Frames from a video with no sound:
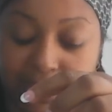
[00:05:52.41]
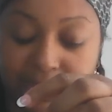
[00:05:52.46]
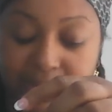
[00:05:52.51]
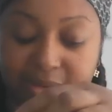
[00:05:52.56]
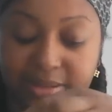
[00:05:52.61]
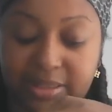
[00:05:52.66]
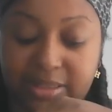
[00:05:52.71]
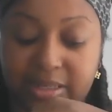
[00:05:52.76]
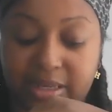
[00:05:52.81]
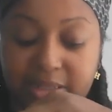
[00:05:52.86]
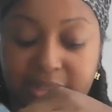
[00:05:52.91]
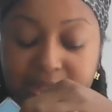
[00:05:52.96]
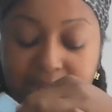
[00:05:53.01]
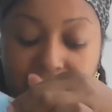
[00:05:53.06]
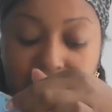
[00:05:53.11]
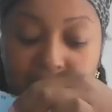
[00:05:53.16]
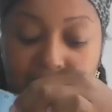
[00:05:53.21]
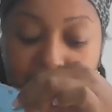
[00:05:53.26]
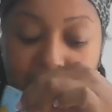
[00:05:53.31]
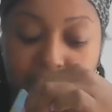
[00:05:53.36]
and the Six
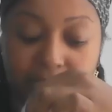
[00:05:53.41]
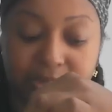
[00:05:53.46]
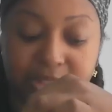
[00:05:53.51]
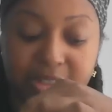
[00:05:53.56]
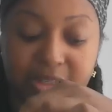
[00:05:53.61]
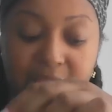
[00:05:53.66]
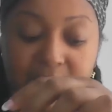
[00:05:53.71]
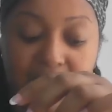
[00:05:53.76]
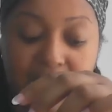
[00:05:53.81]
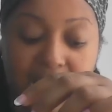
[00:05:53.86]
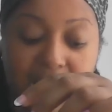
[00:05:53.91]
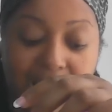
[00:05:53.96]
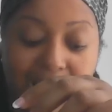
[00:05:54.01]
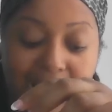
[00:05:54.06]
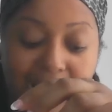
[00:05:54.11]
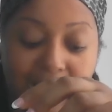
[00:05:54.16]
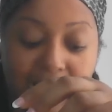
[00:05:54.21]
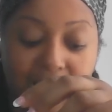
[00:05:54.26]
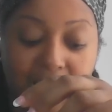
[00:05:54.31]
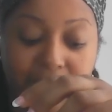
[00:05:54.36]
of Cups.
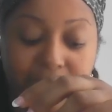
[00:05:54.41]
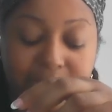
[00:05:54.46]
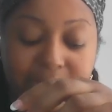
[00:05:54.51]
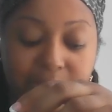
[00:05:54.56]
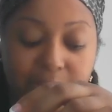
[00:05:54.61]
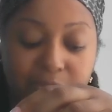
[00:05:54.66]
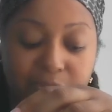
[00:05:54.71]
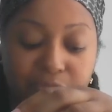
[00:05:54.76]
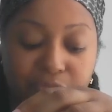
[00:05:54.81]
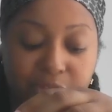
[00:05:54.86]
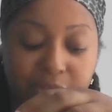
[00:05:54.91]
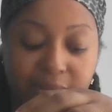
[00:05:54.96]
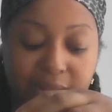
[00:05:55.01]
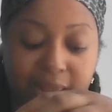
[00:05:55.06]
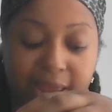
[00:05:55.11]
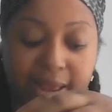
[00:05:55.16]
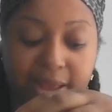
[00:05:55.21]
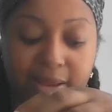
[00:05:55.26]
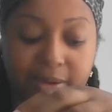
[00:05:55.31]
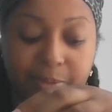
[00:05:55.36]
I also feel
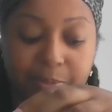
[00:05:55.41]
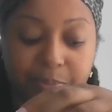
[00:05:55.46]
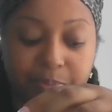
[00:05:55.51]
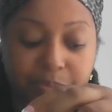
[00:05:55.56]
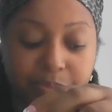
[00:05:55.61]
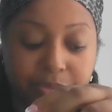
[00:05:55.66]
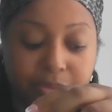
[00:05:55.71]
like